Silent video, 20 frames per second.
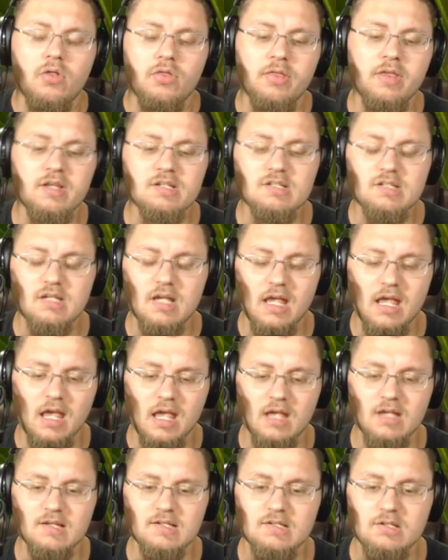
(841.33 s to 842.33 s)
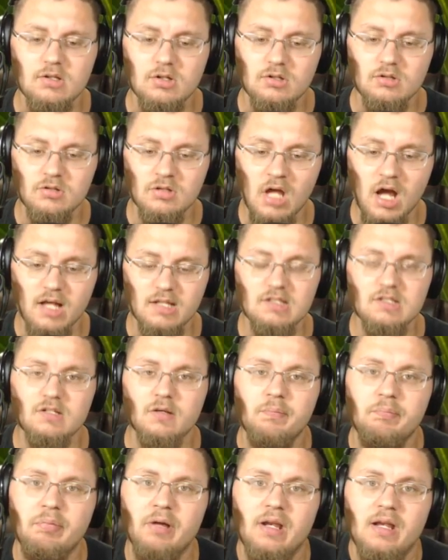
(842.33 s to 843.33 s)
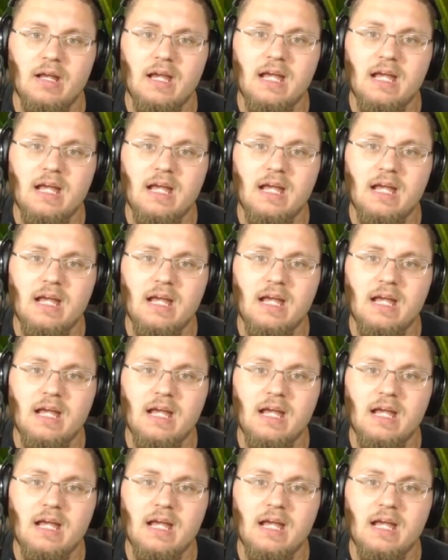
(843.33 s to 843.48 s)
this is nuts, but